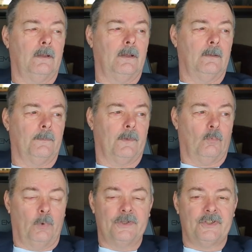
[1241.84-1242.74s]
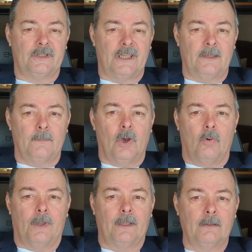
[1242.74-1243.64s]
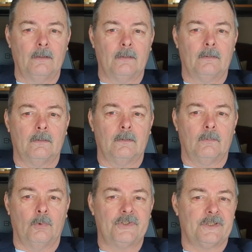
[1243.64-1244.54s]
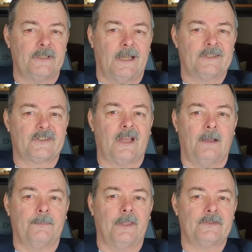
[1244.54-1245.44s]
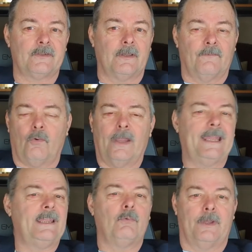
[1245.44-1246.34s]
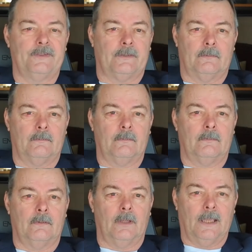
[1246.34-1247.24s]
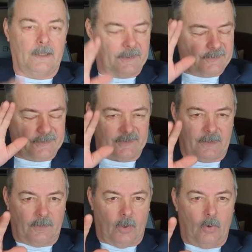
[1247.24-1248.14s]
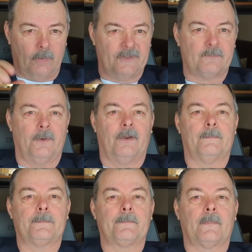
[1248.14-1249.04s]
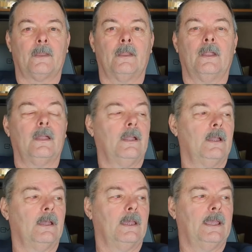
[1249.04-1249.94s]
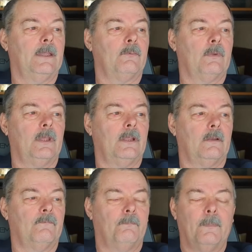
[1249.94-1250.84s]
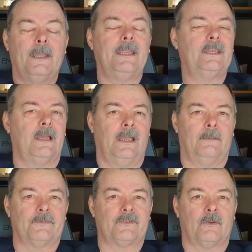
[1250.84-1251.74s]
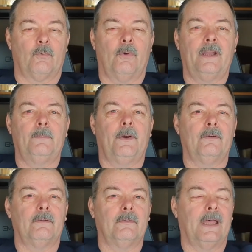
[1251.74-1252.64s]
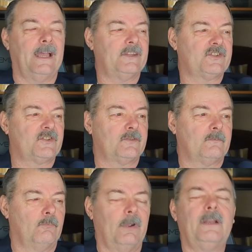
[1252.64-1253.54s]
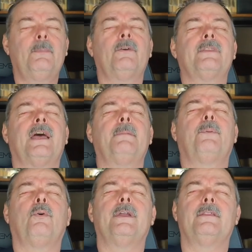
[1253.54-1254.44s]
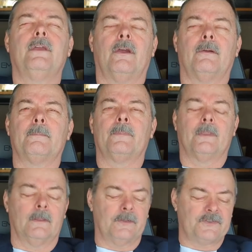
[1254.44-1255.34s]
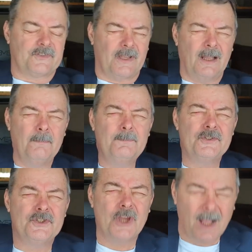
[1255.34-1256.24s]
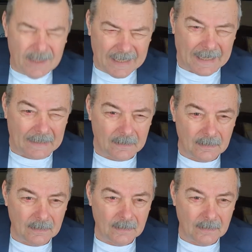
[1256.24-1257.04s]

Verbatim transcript: um, we should keep going. We should not stop this for any reason, unless it's the Holy Spirit. And many times, right about that's right about that point there, some jughead